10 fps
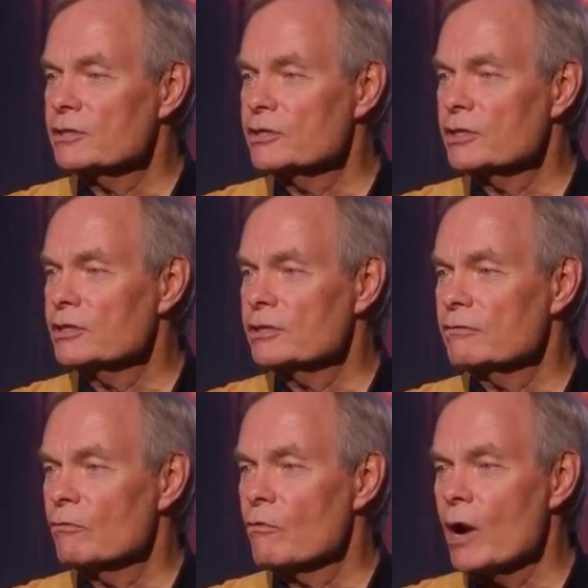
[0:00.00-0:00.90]
is
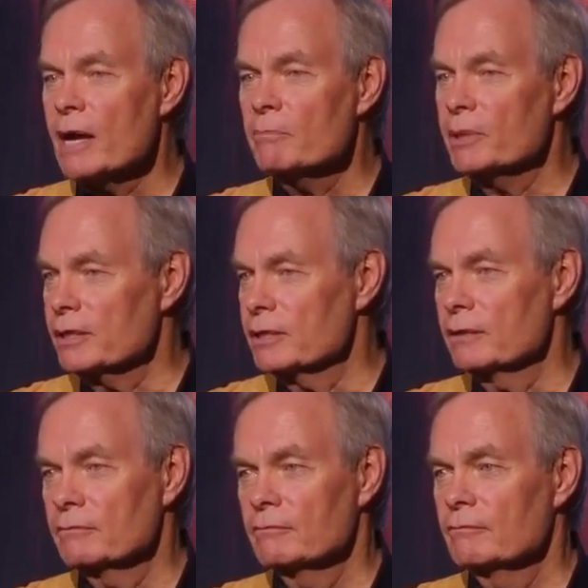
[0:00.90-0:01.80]
just rampant,
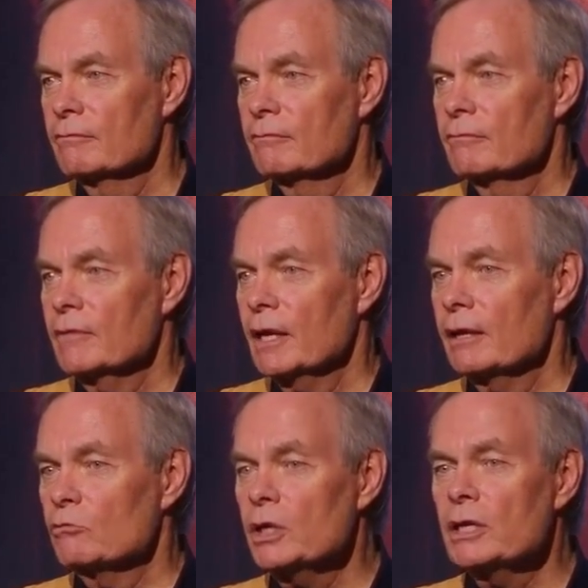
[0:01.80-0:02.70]

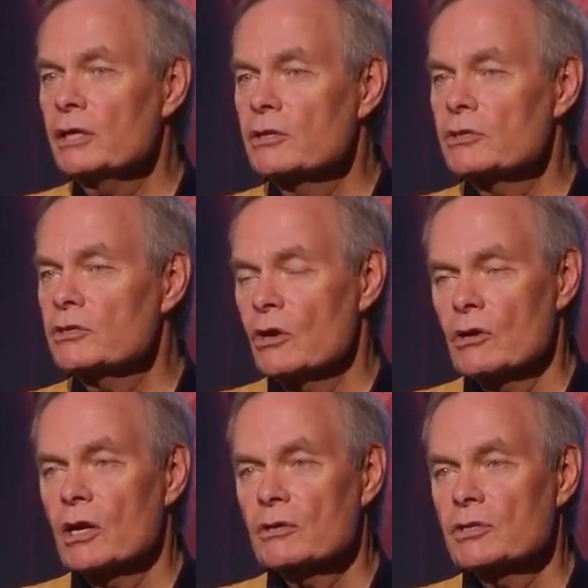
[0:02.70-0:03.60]
and we need to
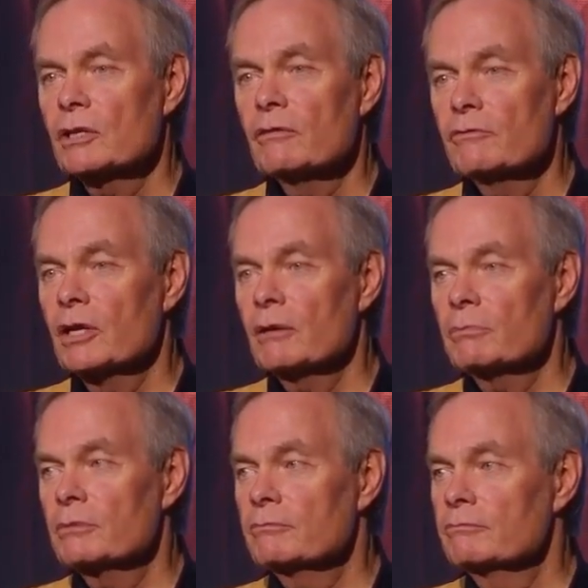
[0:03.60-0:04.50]
stir ourselves
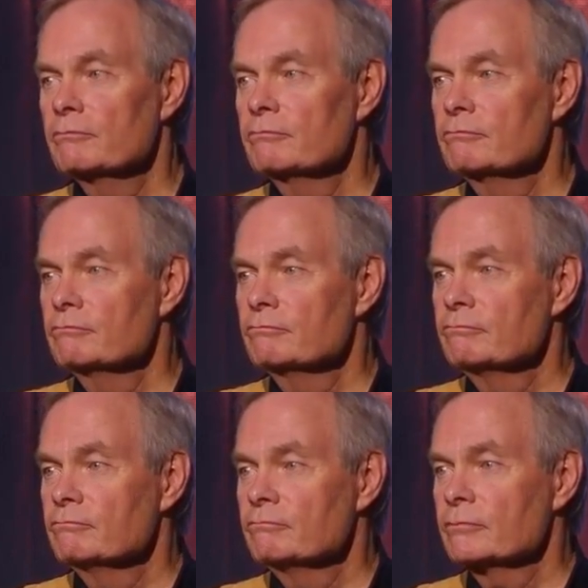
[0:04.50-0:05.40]
up.
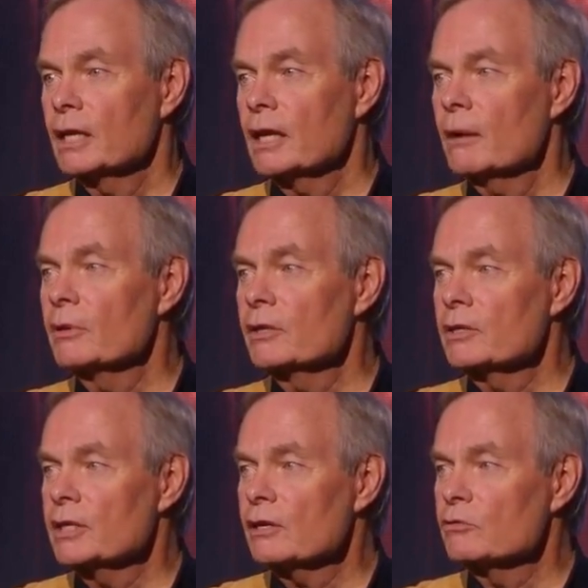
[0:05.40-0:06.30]
And I believe
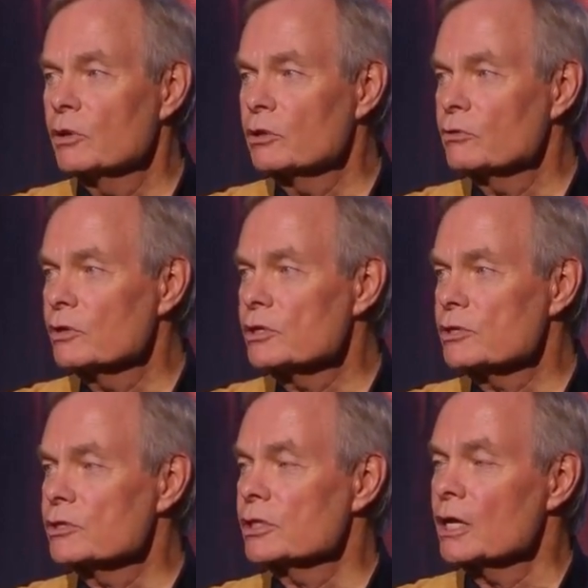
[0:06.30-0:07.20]
that that's one of the
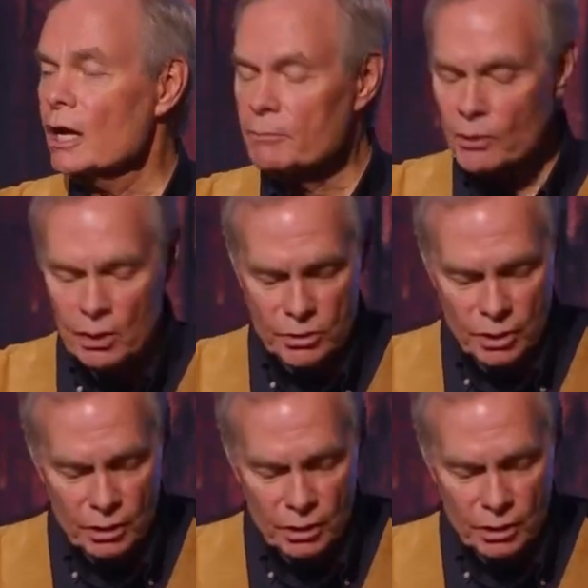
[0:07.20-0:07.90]
reasons that God brought you